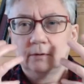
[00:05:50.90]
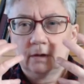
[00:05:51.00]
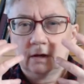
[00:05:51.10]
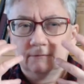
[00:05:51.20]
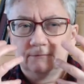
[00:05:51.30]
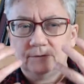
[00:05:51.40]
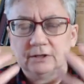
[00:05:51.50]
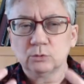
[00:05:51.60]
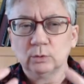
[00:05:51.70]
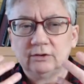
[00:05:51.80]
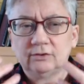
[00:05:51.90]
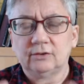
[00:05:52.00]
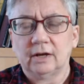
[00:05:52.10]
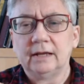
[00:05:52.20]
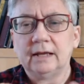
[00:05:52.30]
a visually
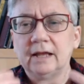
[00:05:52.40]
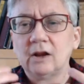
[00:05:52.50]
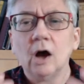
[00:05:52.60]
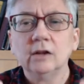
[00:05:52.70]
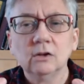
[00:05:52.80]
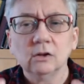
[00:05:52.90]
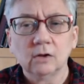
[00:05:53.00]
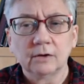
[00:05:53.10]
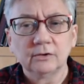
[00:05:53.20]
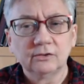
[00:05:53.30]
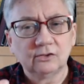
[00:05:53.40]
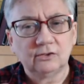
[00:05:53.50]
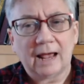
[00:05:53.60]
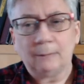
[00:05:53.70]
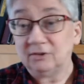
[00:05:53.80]
stunning and uncluttered
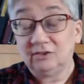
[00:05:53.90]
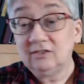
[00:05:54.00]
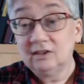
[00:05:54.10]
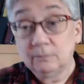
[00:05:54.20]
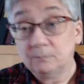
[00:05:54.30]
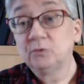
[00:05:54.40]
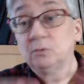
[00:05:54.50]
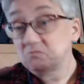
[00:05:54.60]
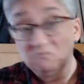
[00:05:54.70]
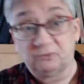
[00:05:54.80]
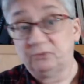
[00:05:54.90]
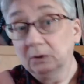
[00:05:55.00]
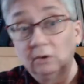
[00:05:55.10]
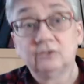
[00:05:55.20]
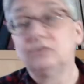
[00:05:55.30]
stamp. It's easy to
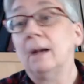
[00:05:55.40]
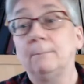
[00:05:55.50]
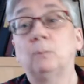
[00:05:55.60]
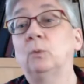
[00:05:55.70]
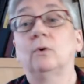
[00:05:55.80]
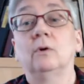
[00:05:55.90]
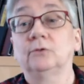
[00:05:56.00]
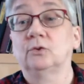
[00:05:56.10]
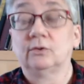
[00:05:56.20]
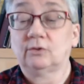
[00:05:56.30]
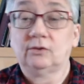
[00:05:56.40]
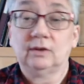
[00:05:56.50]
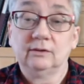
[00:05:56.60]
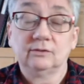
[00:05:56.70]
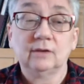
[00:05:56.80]
fill a stamp up with all sorts of
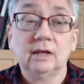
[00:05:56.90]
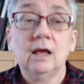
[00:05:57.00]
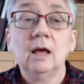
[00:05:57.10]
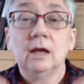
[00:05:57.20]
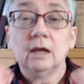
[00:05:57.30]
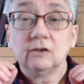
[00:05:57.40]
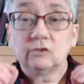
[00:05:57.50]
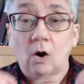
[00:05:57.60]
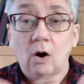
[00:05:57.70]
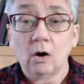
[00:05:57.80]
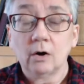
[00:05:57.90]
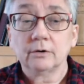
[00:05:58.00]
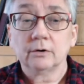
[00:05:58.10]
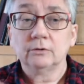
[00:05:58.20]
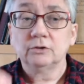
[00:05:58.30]
things. It's
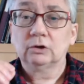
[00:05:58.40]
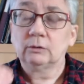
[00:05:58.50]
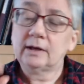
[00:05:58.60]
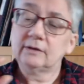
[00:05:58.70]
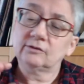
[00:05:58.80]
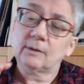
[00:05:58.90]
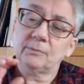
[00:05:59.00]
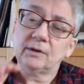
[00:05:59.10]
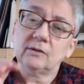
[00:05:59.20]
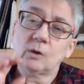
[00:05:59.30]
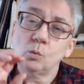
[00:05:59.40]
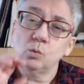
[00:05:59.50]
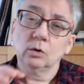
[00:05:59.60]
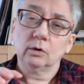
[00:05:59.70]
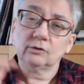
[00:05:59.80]
harder to create something that
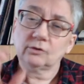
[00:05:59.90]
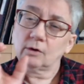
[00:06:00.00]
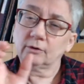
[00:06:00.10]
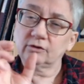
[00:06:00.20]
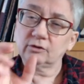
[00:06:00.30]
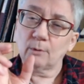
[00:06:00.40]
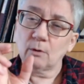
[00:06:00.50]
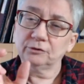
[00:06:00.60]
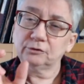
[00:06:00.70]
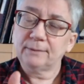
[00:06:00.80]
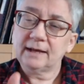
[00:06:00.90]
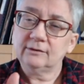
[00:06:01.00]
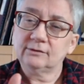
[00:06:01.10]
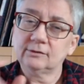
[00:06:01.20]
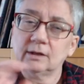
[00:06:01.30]
works on a small
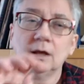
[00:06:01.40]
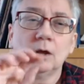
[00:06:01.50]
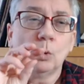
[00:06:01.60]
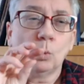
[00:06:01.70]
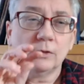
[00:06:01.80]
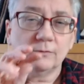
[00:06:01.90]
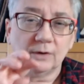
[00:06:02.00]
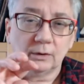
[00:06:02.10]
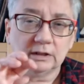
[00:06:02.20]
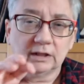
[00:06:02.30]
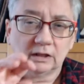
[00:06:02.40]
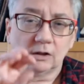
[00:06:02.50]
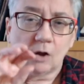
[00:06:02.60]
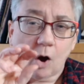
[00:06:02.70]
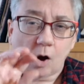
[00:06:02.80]
space with very little
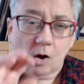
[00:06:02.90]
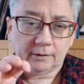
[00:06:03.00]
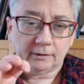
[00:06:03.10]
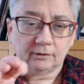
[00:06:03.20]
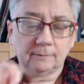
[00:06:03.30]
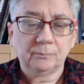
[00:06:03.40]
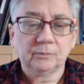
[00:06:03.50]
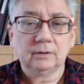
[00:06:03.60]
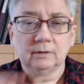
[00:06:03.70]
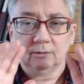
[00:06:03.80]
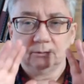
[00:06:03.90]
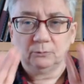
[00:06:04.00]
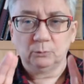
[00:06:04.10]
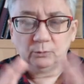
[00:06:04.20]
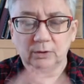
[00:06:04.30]
on it,
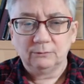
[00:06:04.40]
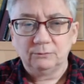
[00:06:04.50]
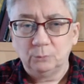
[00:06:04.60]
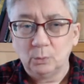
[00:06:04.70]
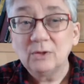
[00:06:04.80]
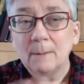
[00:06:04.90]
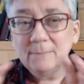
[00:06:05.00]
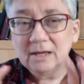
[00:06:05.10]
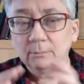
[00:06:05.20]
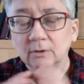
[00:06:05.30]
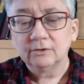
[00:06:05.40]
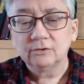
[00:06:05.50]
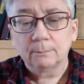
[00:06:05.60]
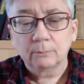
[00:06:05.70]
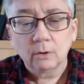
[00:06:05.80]
with a minimalist
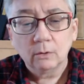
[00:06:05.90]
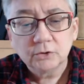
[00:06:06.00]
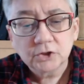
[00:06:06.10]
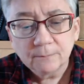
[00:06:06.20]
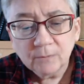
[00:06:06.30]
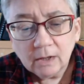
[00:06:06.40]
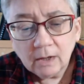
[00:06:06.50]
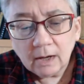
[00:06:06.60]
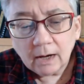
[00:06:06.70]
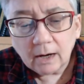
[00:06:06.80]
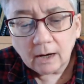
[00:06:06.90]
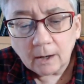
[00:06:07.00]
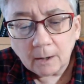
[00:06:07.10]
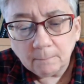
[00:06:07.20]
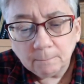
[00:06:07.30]
approach.
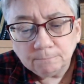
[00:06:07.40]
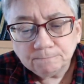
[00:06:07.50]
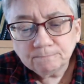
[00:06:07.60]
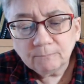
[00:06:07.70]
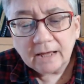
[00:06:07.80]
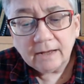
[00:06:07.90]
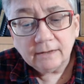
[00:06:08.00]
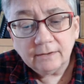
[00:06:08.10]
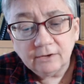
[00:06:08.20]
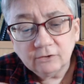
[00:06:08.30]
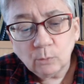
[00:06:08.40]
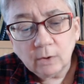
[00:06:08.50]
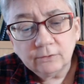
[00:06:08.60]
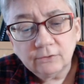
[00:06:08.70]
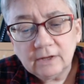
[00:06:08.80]
And this
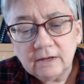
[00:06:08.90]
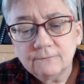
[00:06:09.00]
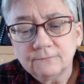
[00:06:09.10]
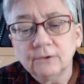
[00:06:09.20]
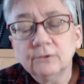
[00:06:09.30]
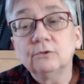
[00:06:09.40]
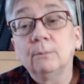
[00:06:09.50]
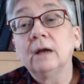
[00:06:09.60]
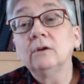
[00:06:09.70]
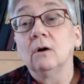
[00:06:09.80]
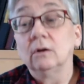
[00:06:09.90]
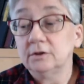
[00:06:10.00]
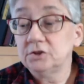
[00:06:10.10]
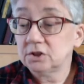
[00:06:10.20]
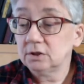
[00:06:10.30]
was the first, to my
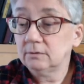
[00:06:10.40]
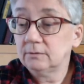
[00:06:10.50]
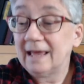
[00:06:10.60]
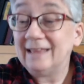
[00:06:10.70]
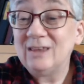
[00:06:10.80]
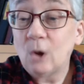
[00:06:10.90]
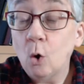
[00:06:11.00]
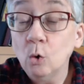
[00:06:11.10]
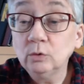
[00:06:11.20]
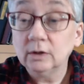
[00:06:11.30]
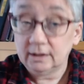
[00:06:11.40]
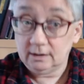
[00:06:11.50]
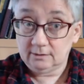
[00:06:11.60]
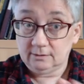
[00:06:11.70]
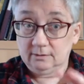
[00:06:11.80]
knowledge, and the
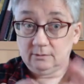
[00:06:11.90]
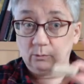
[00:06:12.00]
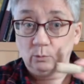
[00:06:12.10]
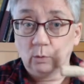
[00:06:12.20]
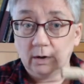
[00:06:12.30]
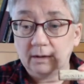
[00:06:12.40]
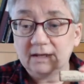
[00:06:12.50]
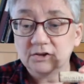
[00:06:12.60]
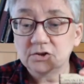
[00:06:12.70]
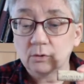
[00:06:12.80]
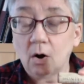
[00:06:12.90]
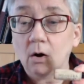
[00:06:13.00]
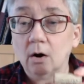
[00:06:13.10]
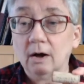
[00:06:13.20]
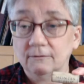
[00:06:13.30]
only one
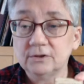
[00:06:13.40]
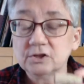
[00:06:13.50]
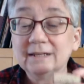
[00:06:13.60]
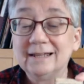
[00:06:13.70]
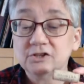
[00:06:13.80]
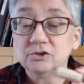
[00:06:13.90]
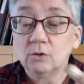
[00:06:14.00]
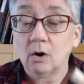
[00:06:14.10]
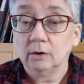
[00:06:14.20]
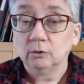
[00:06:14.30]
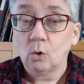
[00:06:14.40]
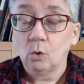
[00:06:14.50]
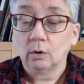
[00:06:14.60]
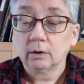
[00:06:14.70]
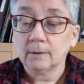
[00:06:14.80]
officially issued on
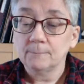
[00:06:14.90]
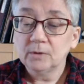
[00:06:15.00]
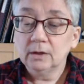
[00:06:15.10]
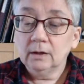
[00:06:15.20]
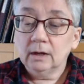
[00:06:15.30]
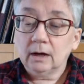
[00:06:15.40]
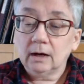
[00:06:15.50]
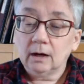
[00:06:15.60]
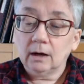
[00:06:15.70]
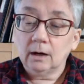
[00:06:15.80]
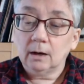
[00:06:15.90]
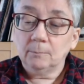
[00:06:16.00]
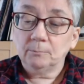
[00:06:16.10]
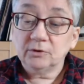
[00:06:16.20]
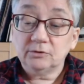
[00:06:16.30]
cork.
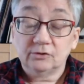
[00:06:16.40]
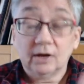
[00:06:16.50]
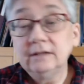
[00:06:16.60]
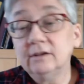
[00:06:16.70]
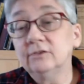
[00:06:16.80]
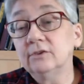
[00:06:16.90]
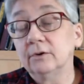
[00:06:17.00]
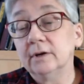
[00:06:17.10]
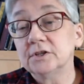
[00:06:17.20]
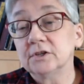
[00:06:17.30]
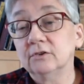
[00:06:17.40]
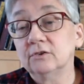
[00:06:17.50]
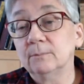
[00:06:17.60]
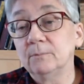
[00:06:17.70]
The design considerations